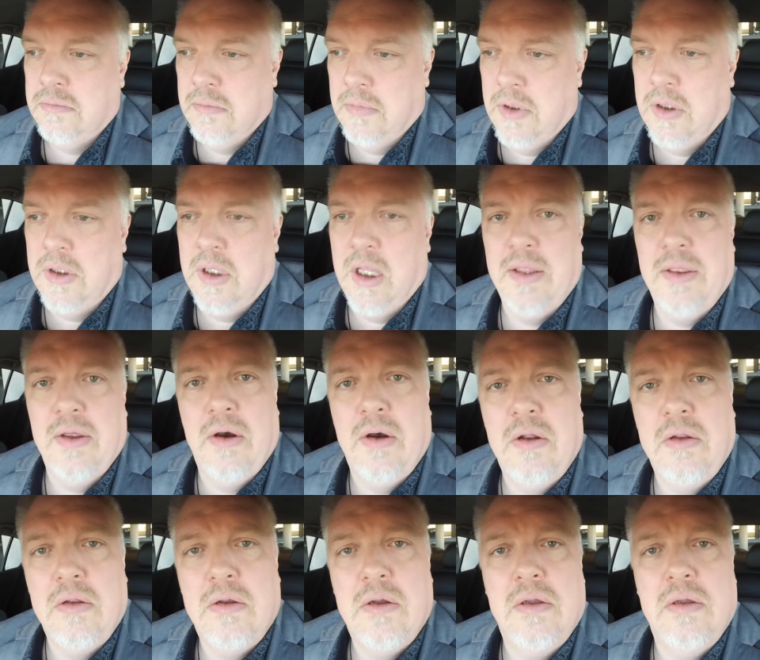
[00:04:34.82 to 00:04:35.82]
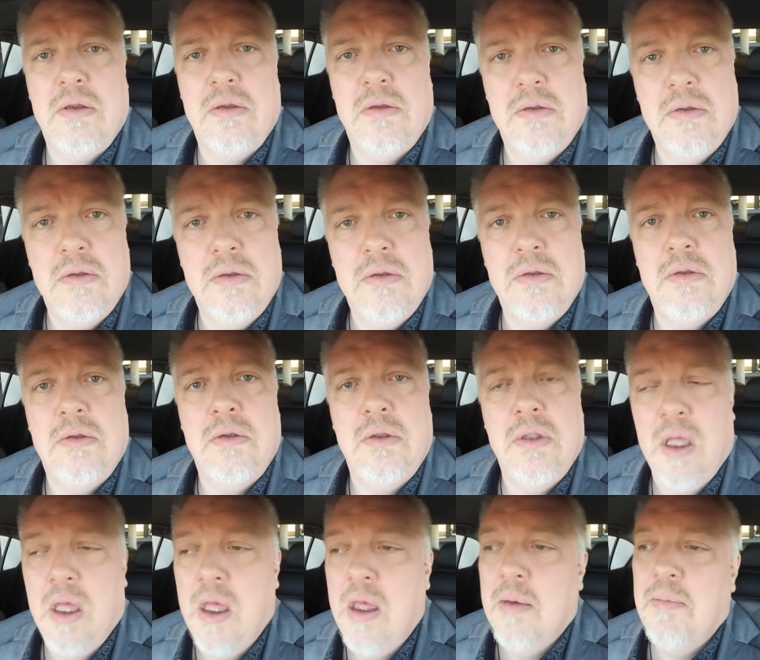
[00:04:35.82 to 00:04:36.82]
look like the Hulk.
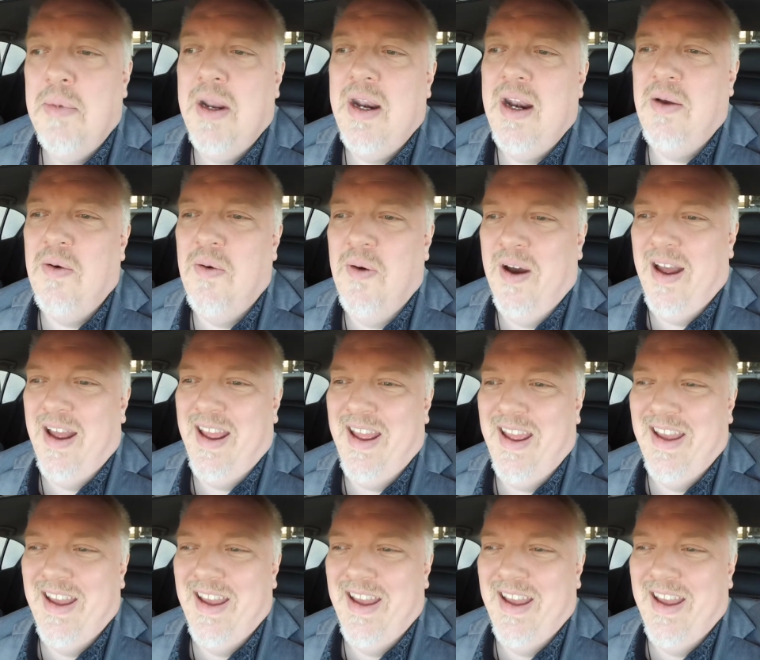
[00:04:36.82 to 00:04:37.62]
But anyway,